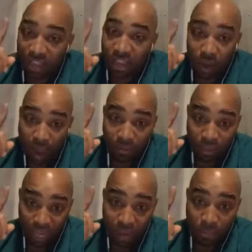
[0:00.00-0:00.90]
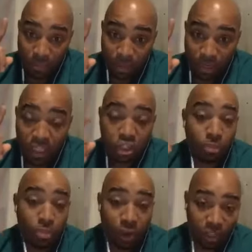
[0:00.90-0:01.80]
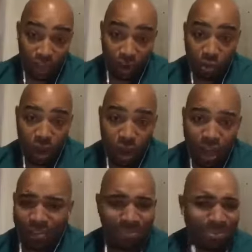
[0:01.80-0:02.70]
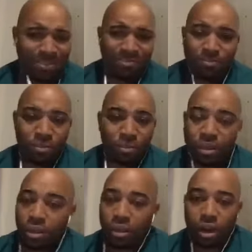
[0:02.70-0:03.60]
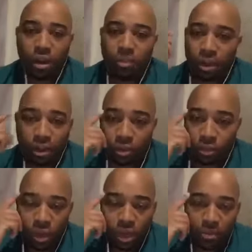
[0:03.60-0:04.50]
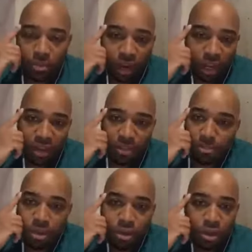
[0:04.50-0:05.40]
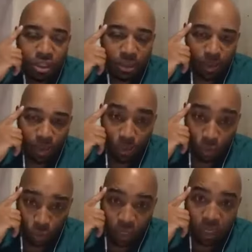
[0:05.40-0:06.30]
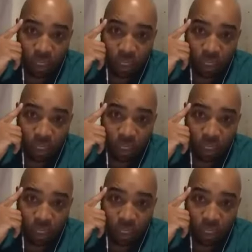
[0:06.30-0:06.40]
they'll have the capability to bring it to their own wallet. Oh, brother, we could bring in millions of people quickly.